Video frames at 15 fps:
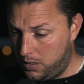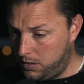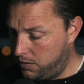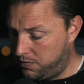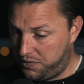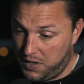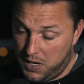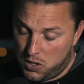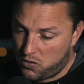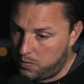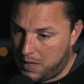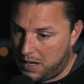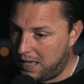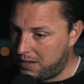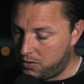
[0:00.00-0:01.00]
the finish
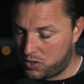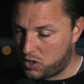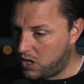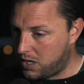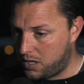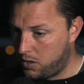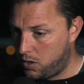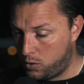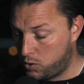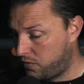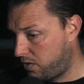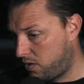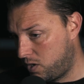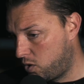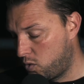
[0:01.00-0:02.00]
from the lad on the second goal is a
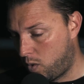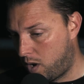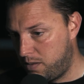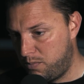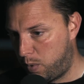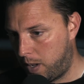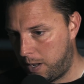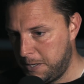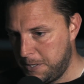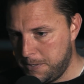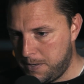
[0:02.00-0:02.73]
very good one, but